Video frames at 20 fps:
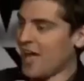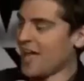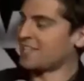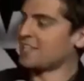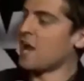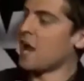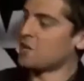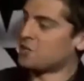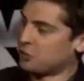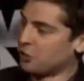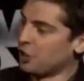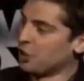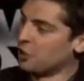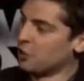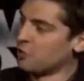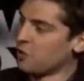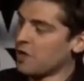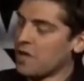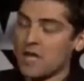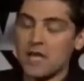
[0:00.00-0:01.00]
that's not
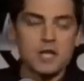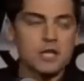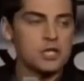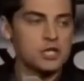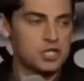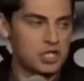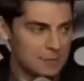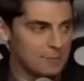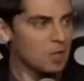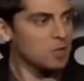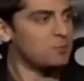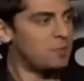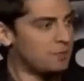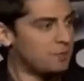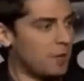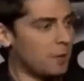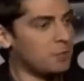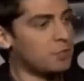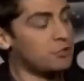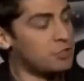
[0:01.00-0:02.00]
true. She must be
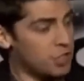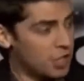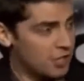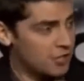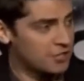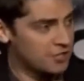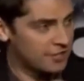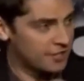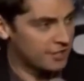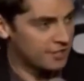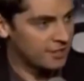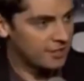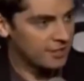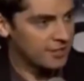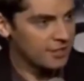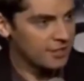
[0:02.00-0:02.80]
from New Jersey. No,